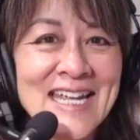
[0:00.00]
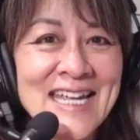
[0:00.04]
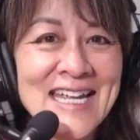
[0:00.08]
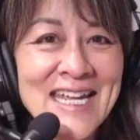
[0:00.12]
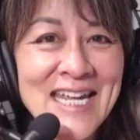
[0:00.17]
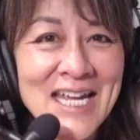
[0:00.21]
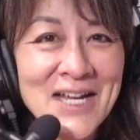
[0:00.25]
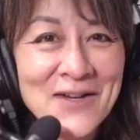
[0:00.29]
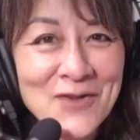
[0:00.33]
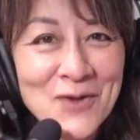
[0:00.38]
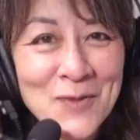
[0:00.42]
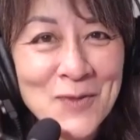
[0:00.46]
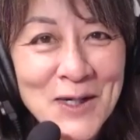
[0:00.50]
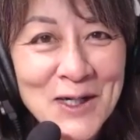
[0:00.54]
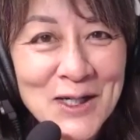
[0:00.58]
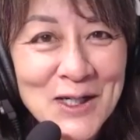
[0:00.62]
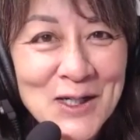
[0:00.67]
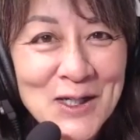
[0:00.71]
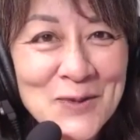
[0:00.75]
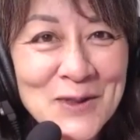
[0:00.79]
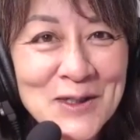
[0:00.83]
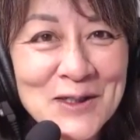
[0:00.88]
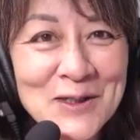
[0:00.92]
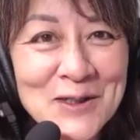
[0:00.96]
Hey everybody,
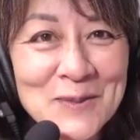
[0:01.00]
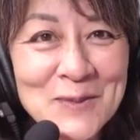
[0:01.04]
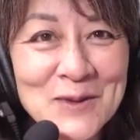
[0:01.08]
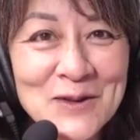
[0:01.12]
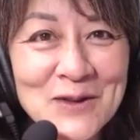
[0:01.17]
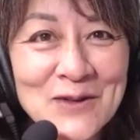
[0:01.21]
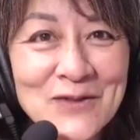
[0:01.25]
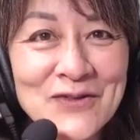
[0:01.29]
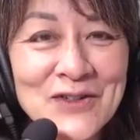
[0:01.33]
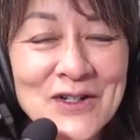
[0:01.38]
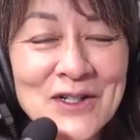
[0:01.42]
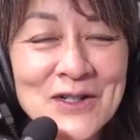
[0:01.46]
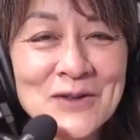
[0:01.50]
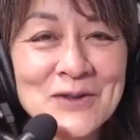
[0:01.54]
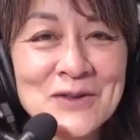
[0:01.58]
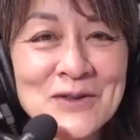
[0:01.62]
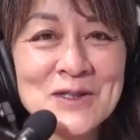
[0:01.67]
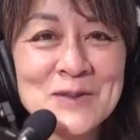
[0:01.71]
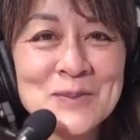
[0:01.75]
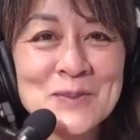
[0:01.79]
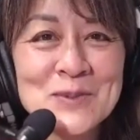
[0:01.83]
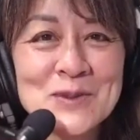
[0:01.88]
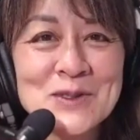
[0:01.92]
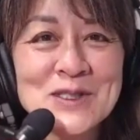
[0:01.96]
welcome to the Fired
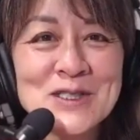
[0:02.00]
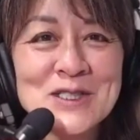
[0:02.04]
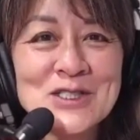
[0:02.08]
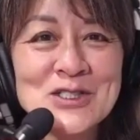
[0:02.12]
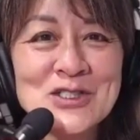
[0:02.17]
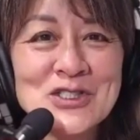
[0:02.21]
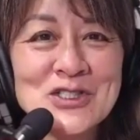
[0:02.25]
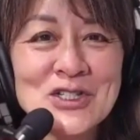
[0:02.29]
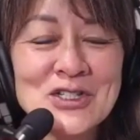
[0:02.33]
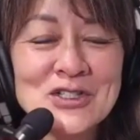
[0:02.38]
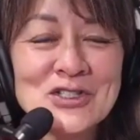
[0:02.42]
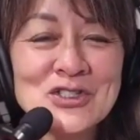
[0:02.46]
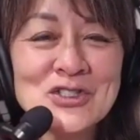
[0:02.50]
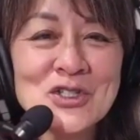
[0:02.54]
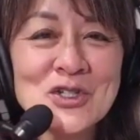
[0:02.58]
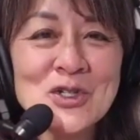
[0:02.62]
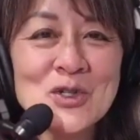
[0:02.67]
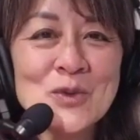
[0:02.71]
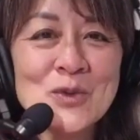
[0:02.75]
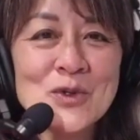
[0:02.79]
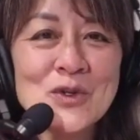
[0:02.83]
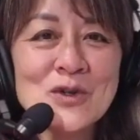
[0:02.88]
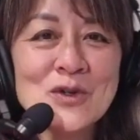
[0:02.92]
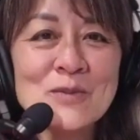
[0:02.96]
Up with CJ
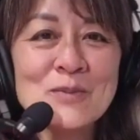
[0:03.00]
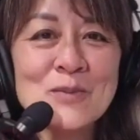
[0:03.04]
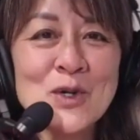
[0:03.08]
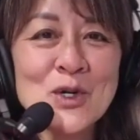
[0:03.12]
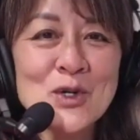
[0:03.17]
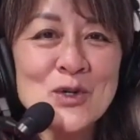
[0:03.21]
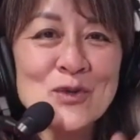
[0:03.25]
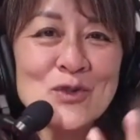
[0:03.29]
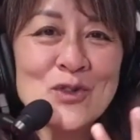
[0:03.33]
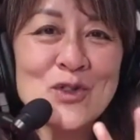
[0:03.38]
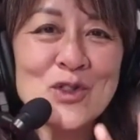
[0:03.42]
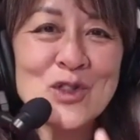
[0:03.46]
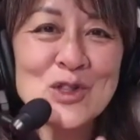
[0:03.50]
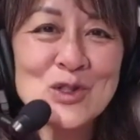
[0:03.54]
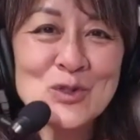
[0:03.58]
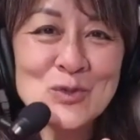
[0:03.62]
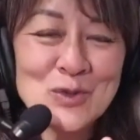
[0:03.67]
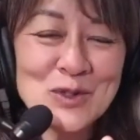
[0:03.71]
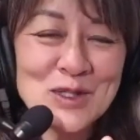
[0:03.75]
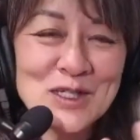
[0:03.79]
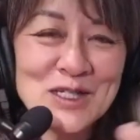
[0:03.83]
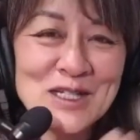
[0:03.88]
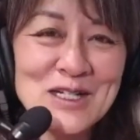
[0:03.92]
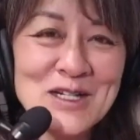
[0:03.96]
show. We're in part
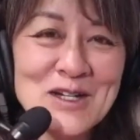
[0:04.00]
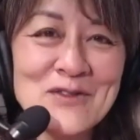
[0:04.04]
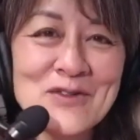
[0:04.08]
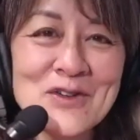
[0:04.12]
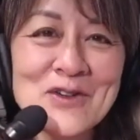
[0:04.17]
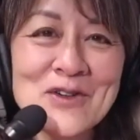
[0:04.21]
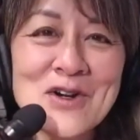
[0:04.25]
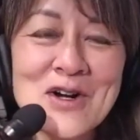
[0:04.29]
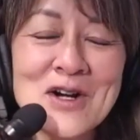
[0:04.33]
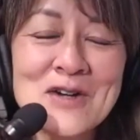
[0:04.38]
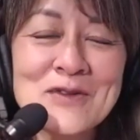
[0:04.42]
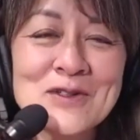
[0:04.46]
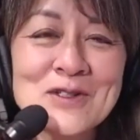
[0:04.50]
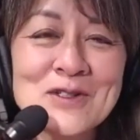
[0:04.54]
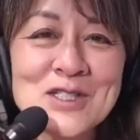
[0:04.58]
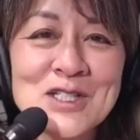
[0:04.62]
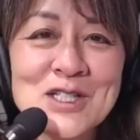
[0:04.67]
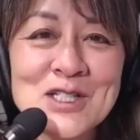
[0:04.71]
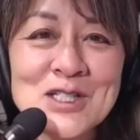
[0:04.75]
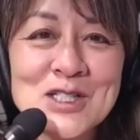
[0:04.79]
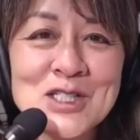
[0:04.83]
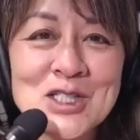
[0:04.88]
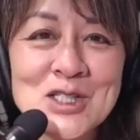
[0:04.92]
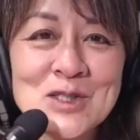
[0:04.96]
3 of our
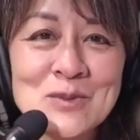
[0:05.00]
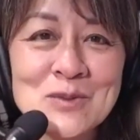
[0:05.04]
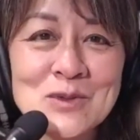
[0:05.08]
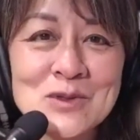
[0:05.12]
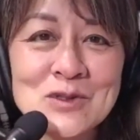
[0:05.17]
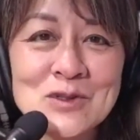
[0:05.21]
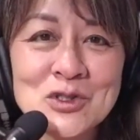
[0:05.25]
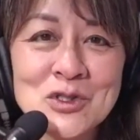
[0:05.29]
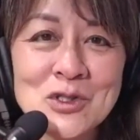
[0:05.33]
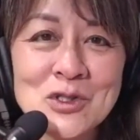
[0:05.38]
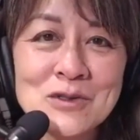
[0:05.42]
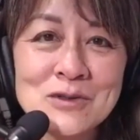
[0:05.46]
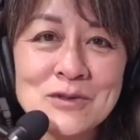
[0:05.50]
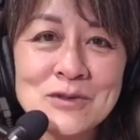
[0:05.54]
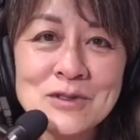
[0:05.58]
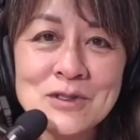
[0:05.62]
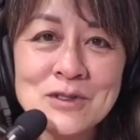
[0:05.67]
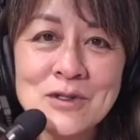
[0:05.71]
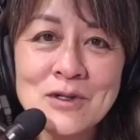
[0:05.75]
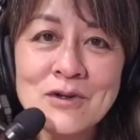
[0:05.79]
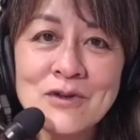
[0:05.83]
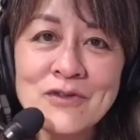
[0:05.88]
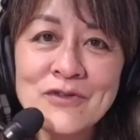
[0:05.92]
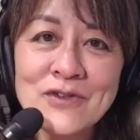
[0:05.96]
conversation with Charles
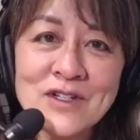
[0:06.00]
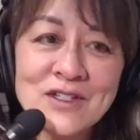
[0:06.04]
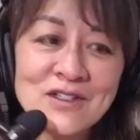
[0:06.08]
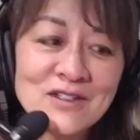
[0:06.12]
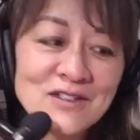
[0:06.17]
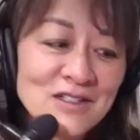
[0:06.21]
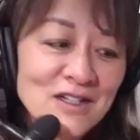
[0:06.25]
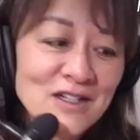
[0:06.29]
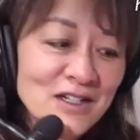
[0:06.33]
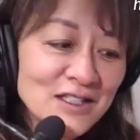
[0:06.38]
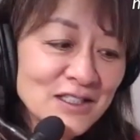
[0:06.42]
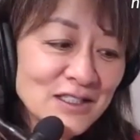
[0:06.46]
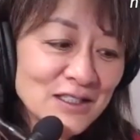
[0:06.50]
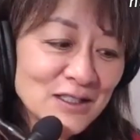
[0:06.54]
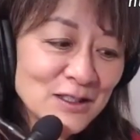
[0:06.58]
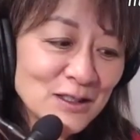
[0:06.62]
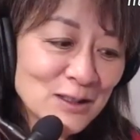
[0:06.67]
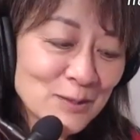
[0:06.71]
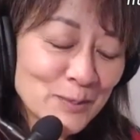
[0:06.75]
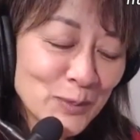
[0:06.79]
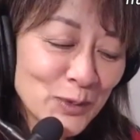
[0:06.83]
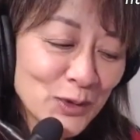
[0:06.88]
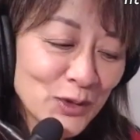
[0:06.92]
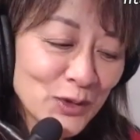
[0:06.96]
Garfield on
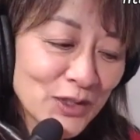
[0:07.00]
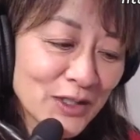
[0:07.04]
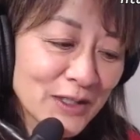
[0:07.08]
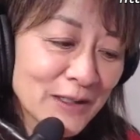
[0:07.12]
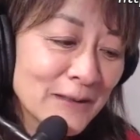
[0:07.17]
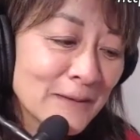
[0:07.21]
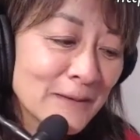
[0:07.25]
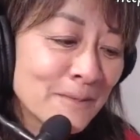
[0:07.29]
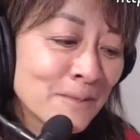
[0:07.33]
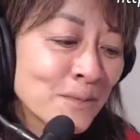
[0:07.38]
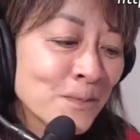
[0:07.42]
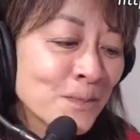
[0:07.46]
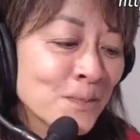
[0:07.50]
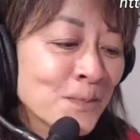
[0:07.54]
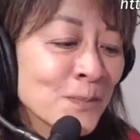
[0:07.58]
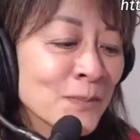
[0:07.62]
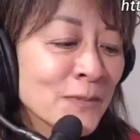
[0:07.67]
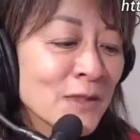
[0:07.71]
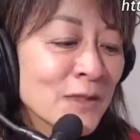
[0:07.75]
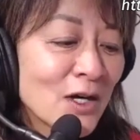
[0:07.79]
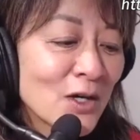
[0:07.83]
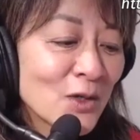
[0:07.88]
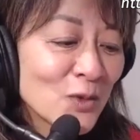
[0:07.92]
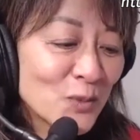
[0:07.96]
his book,
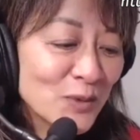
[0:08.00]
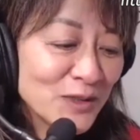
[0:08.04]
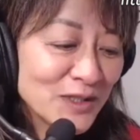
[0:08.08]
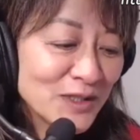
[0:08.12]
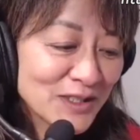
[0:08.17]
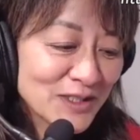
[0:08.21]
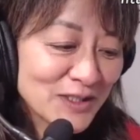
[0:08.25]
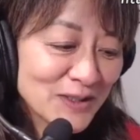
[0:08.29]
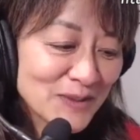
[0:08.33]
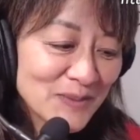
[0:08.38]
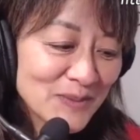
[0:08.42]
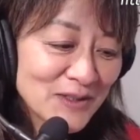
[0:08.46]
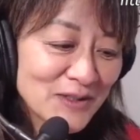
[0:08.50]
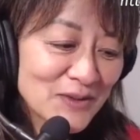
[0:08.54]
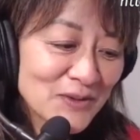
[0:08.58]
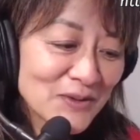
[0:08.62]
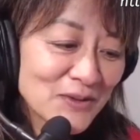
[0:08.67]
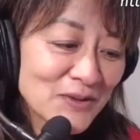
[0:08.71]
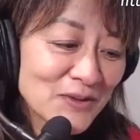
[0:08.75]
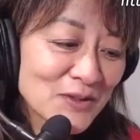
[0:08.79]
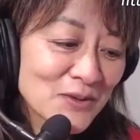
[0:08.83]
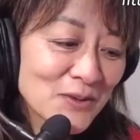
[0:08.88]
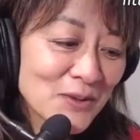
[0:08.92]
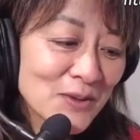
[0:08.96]
Our Wisdom
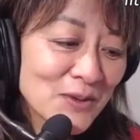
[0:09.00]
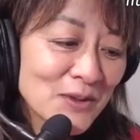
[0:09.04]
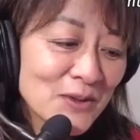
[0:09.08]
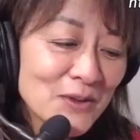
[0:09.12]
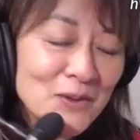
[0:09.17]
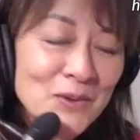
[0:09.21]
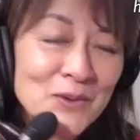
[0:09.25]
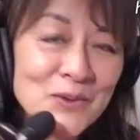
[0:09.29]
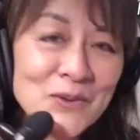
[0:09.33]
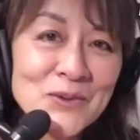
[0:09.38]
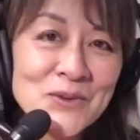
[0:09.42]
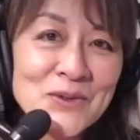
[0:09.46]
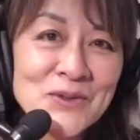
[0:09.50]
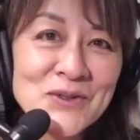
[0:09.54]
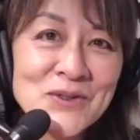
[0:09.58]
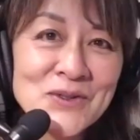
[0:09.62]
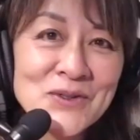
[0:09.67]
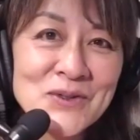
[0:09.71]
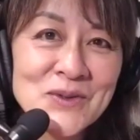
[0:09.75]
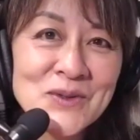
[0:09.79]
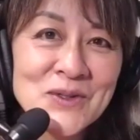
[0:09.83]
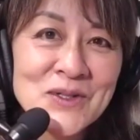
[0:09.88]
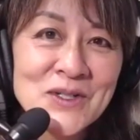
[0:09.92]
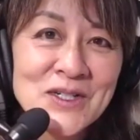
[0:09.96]
Years, Growing
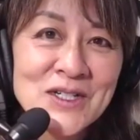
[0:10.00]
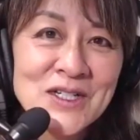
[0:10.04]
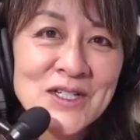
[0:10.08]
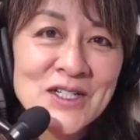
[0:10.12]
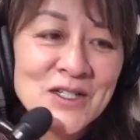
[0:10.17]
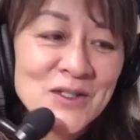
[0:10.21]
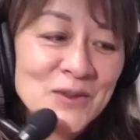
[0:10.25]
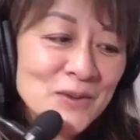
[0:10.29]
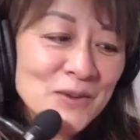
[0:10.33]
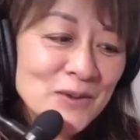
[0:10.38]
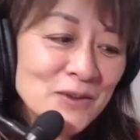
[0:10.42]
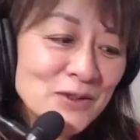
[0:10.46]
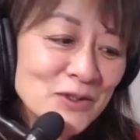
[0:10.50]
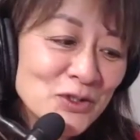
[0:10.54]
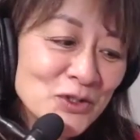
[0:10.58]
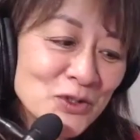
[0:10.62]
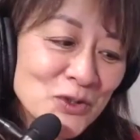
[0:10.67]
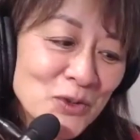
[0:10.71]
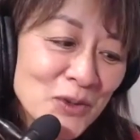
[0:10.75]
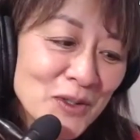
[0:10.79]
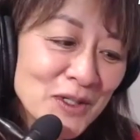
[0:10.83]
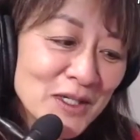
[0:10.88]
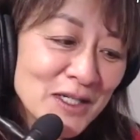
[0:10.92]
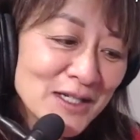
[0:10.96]
Older with
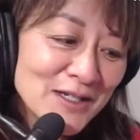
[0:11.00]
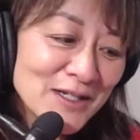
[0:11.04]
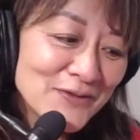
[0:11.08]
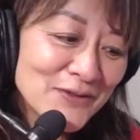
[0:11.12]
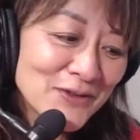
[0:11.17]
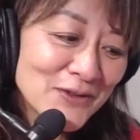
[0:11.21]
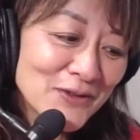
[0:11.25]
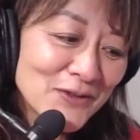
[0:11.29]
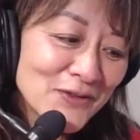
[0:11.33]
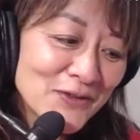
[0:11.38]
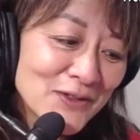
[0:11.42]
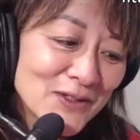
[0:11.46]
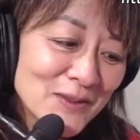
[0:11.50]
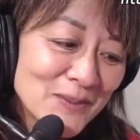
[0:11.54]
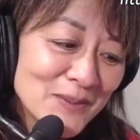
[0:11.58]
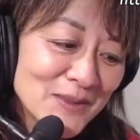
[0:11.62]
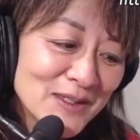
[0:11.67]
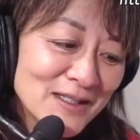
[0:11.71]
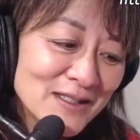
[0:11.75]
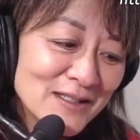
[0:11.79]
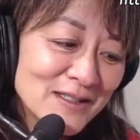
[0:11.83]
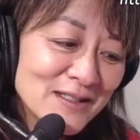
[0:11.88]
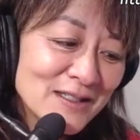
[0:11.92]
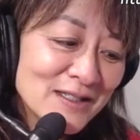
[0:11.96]
Joy,
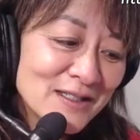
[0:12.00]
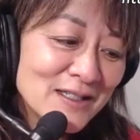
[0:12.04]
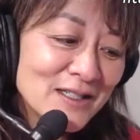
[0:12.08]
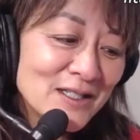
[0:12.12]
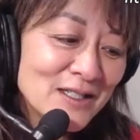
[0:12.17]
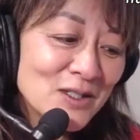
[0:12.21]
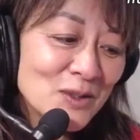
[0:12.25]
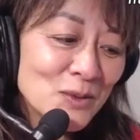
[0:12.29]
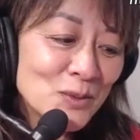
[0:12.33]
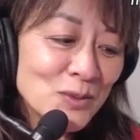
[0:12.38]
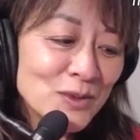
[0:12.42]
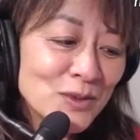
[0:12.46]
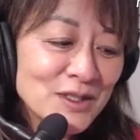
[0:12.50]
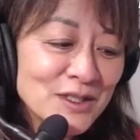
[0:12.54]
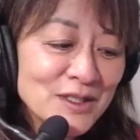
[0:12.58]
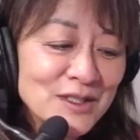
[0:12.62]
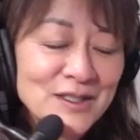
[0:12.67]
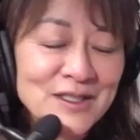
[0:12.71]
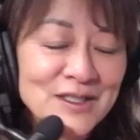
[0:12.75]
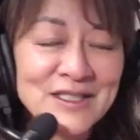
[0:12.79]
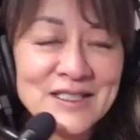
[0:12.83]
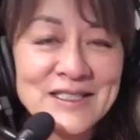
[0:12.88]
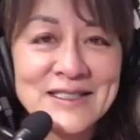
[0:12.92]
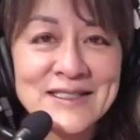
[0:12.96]
Fulfillment,
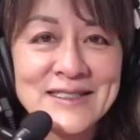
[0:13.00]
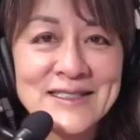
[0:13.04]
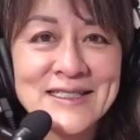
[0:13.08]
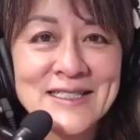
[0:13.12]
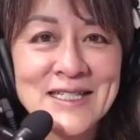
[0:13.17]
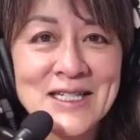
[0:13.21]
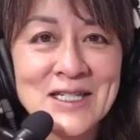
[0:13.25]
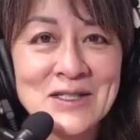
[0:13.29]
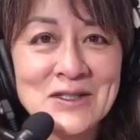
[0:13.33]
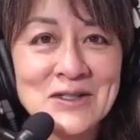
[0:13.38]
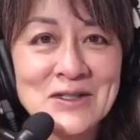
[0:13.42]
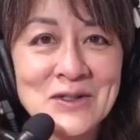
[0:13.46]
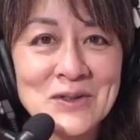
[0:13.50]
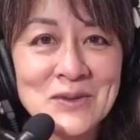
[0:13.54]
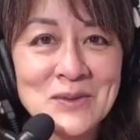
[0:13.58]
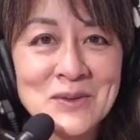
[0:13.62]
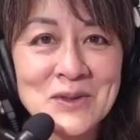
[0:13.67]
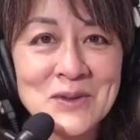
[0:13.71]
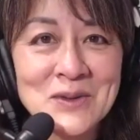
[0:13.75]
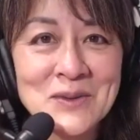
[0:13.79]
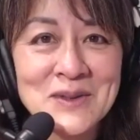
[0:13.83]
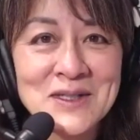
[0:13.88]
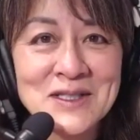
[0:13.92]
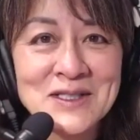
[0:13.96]
Resilience, and No
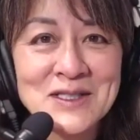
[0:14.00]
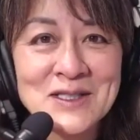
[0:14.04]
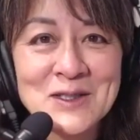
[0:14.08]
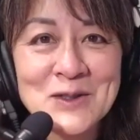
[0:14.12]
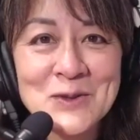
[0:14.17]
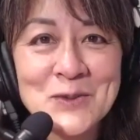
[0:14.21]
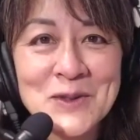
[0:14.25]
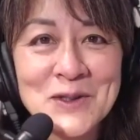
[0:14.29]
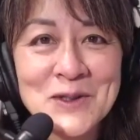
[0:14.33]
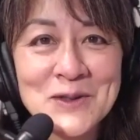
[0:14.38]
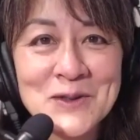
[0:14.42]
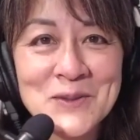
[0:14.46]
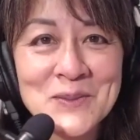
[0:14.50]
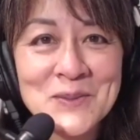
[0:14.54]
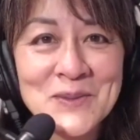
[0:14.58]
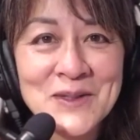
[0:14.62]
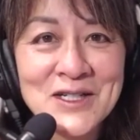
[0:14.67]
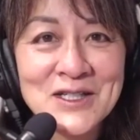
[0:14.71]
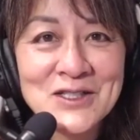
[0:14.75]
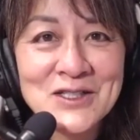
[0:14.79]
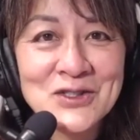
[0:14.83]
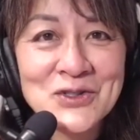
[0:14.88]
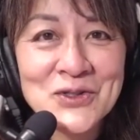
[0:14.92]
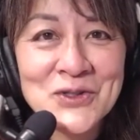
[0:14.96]
Regrets. So welcome
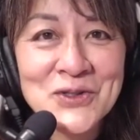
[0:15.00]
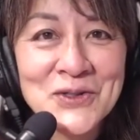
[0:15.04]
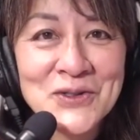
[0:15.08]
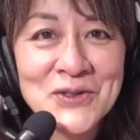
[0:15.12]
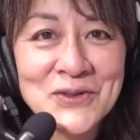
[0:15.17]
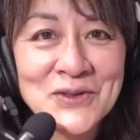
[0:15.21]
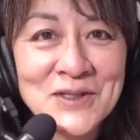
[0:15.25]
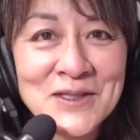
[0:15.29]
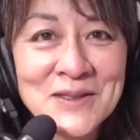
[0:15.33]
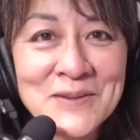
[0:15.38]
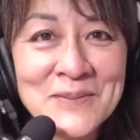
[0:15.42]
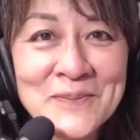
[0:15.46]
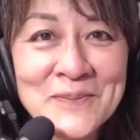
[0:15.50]
back, Charles.